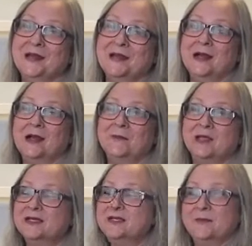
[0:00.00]

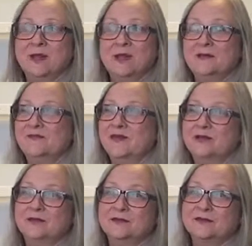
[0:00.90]
Like I say,
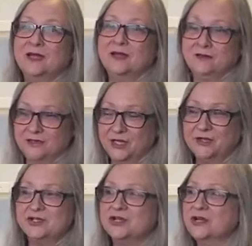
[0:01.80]
my
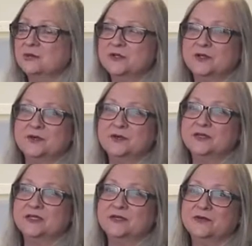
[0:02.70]
youngest child was going through
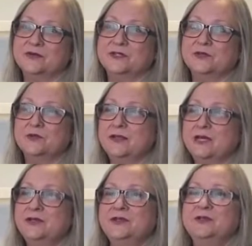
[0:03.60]
secondary school, and
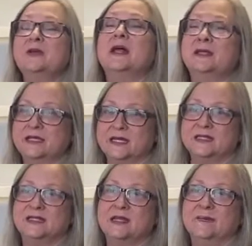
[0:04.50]
you do kind of take a
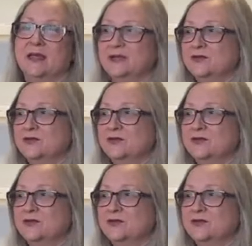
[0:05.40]
step back here.